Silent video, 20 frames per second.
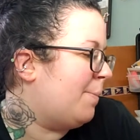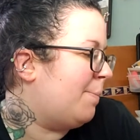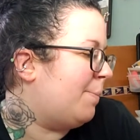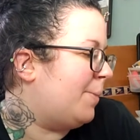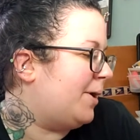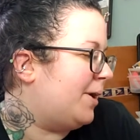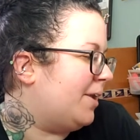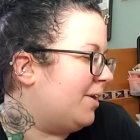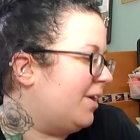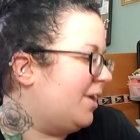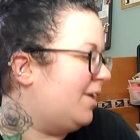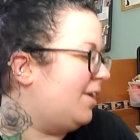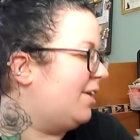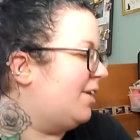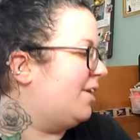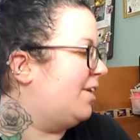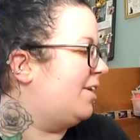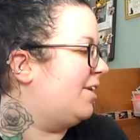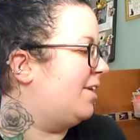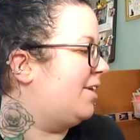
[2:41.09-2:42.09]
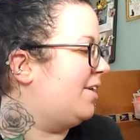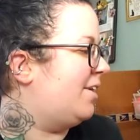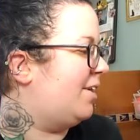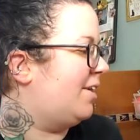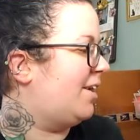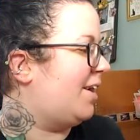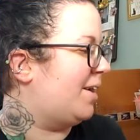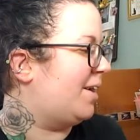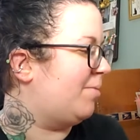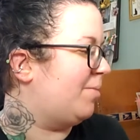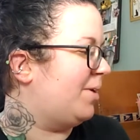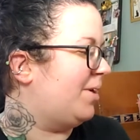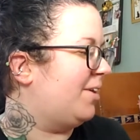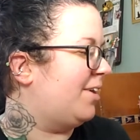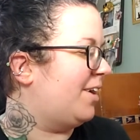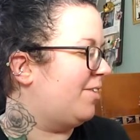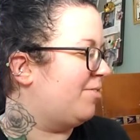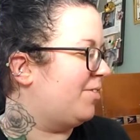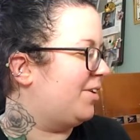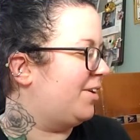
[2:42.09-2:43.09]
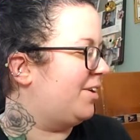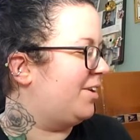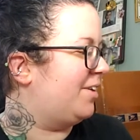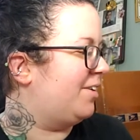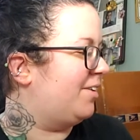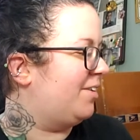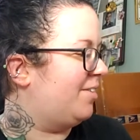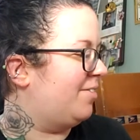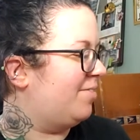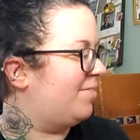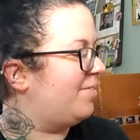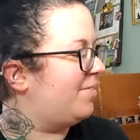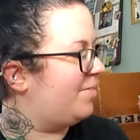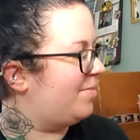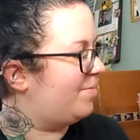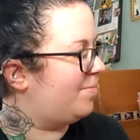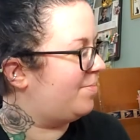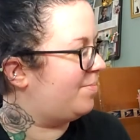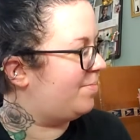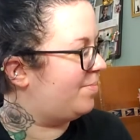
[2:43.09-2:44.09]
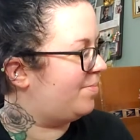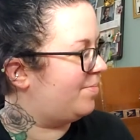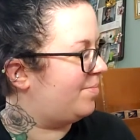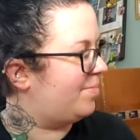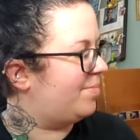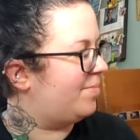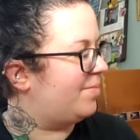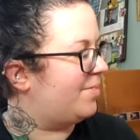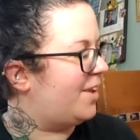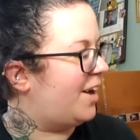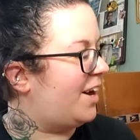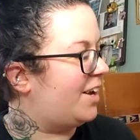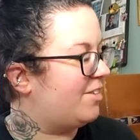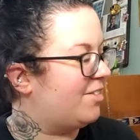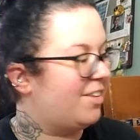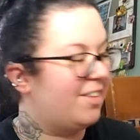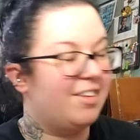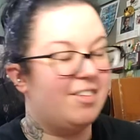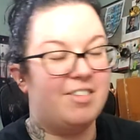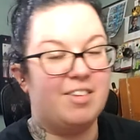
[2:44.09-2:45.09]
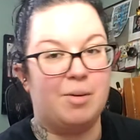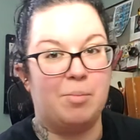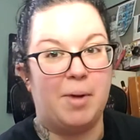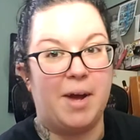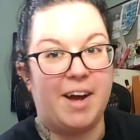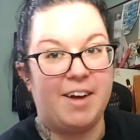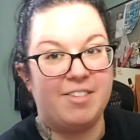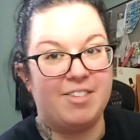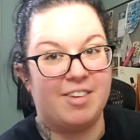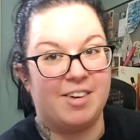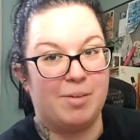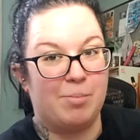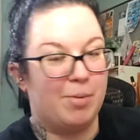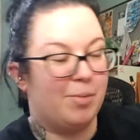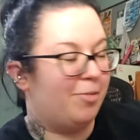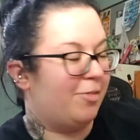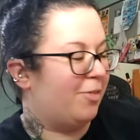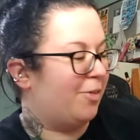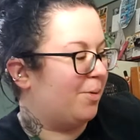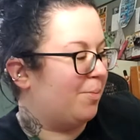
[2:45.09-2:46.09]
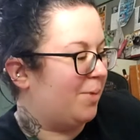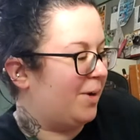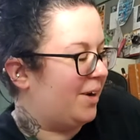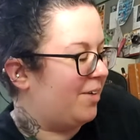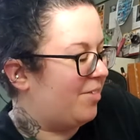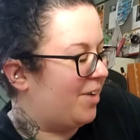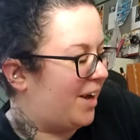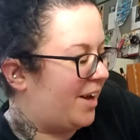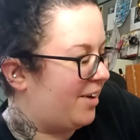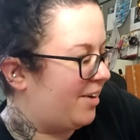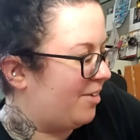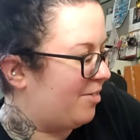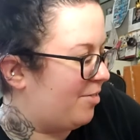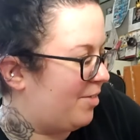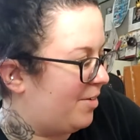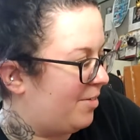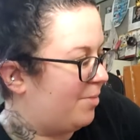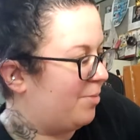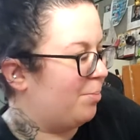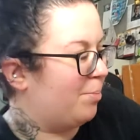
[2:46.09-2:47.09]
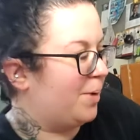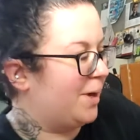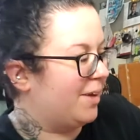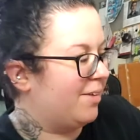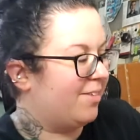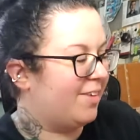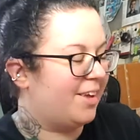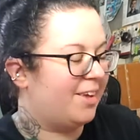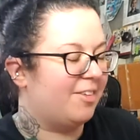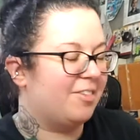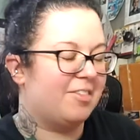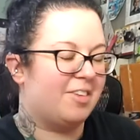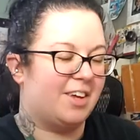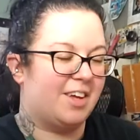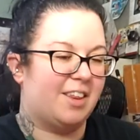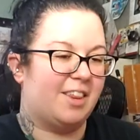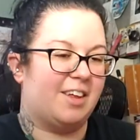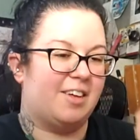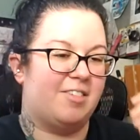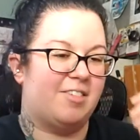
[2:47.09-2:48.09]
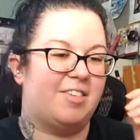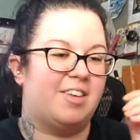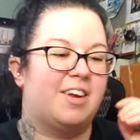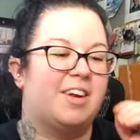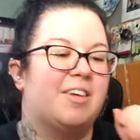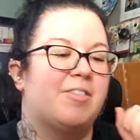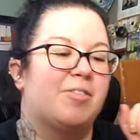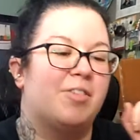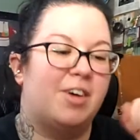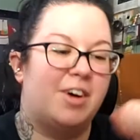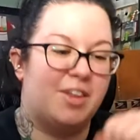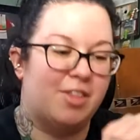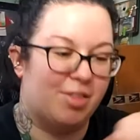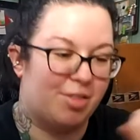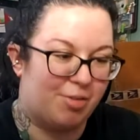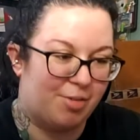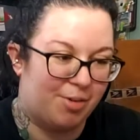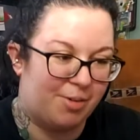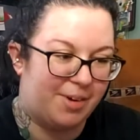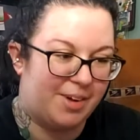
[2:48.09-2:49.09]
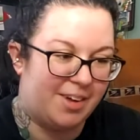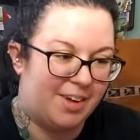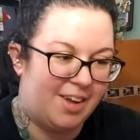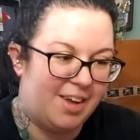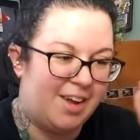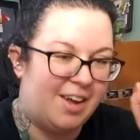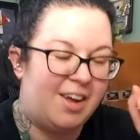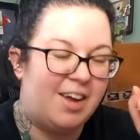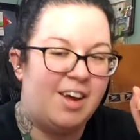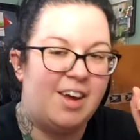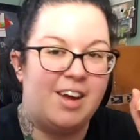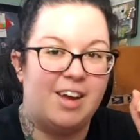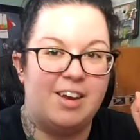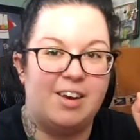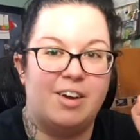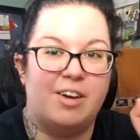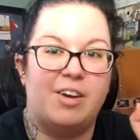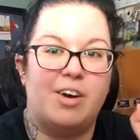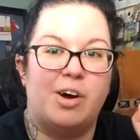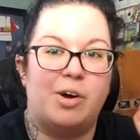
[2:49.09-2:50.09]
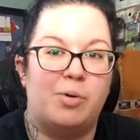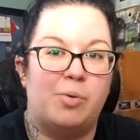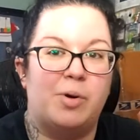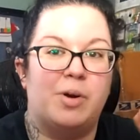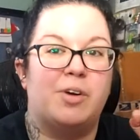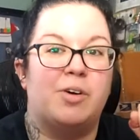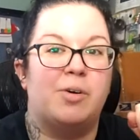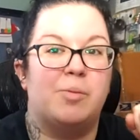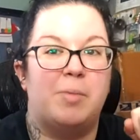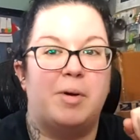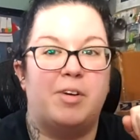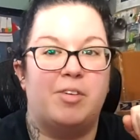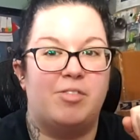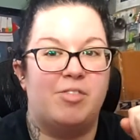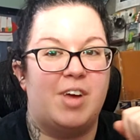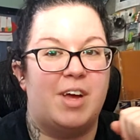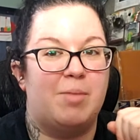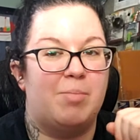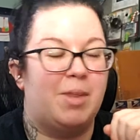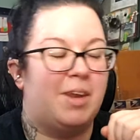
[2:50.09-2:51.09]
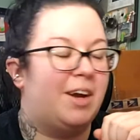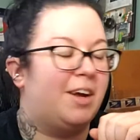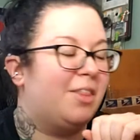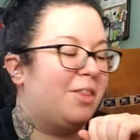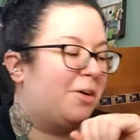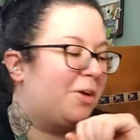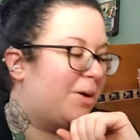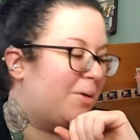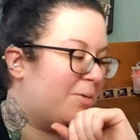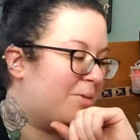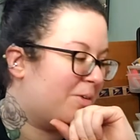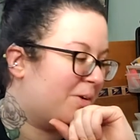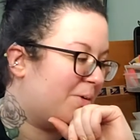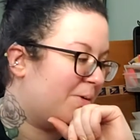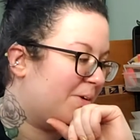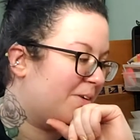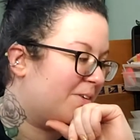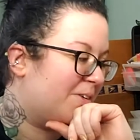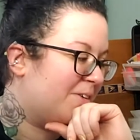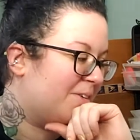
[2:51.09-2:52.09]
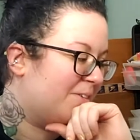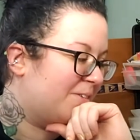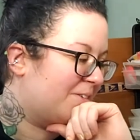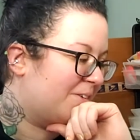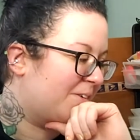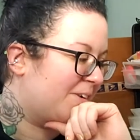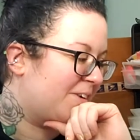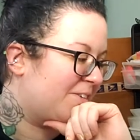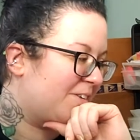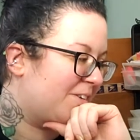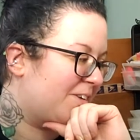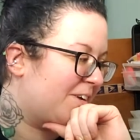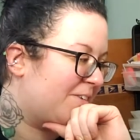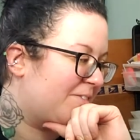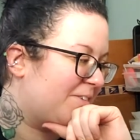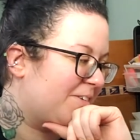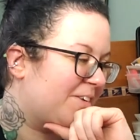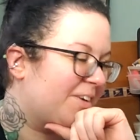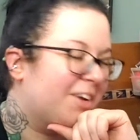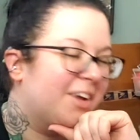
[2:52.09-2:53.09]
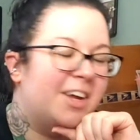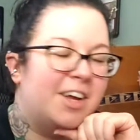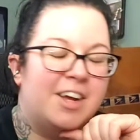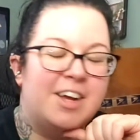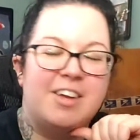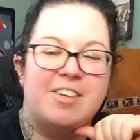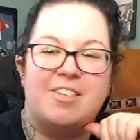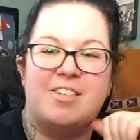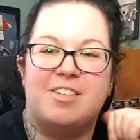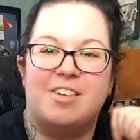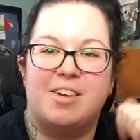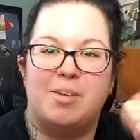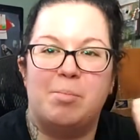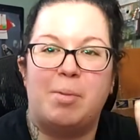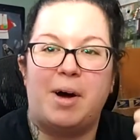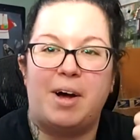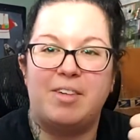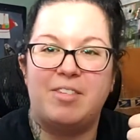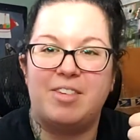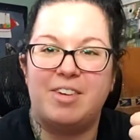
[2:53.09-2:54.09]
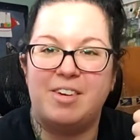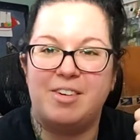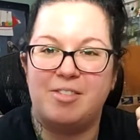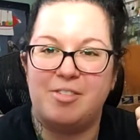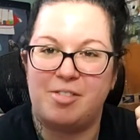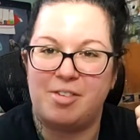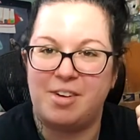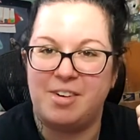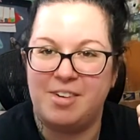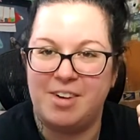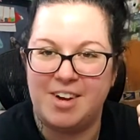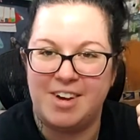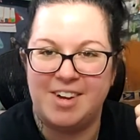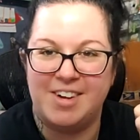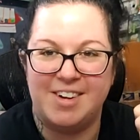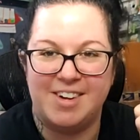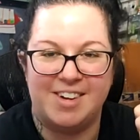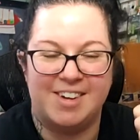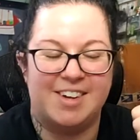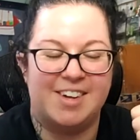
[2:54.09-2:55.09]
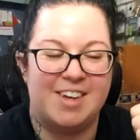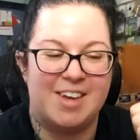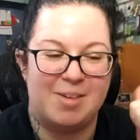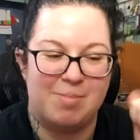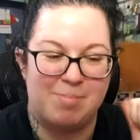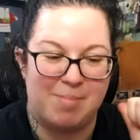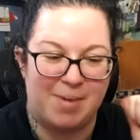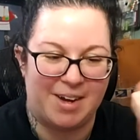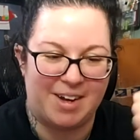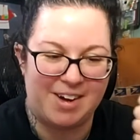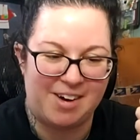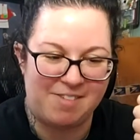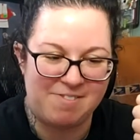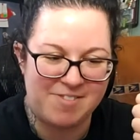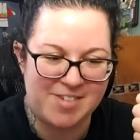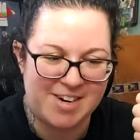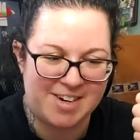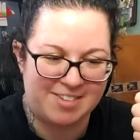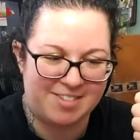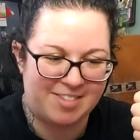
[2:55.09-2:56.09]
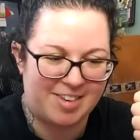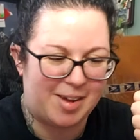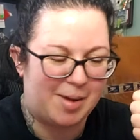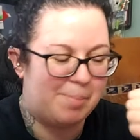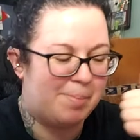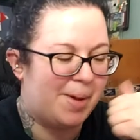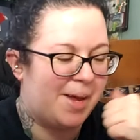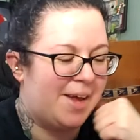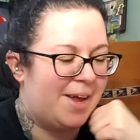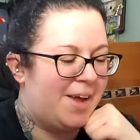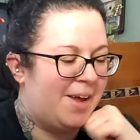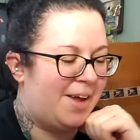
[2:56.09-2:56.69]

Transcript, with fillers: But I mean, I've done it not to this capacity before, but I've had a few big sales like this and I've gotten through it in a quicker amount of time than I thought I was going to, so I just have to stay positive and keep my confidence up.